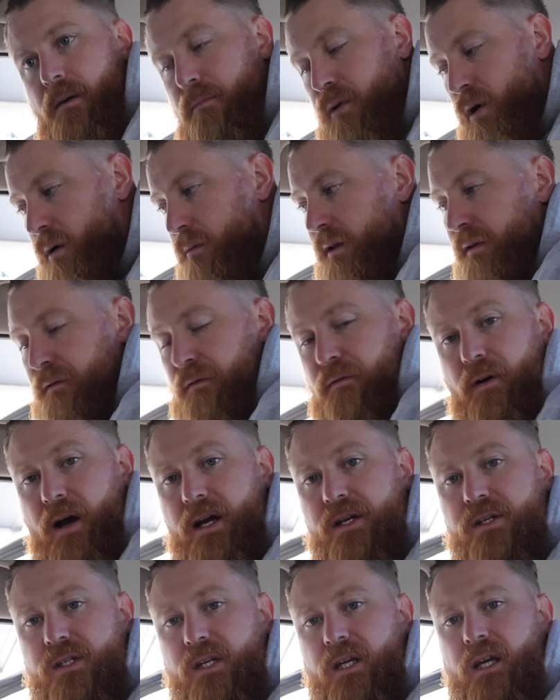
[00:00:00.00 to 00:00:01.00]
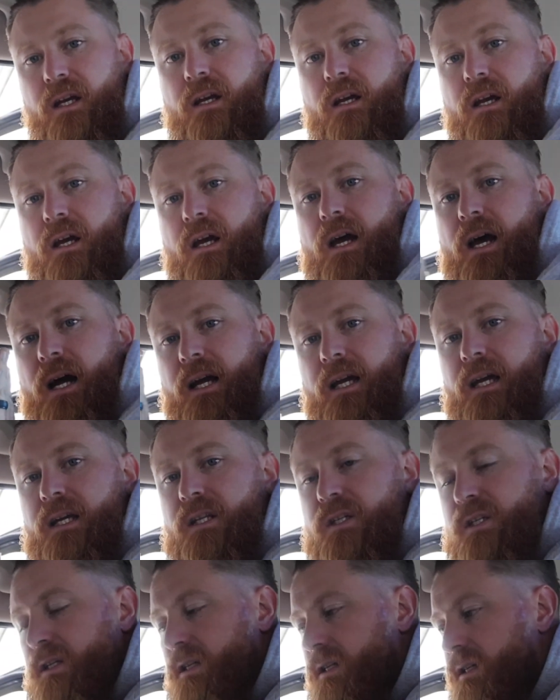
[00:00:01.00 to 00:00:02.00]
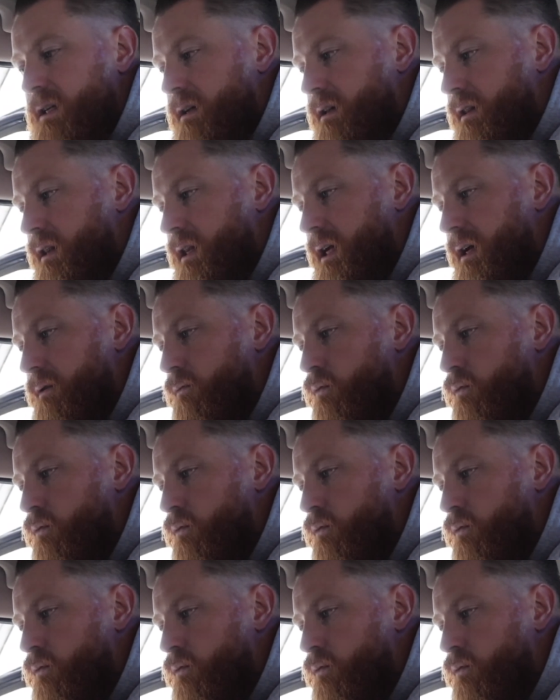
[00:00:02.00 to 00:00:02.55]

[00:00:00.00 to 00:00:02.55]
probably facing against the